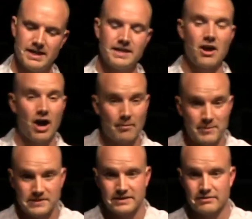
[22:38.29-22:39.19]
in the
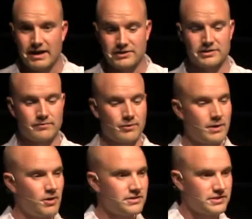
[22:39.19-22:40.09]
opposite direction of where
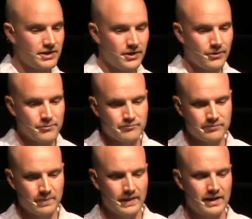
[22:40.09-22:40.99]
he wants to go,
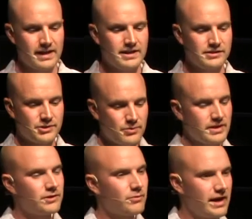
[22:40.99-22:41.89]
he's
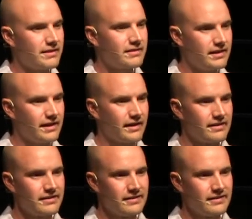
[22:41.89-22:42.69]
doing the right thing.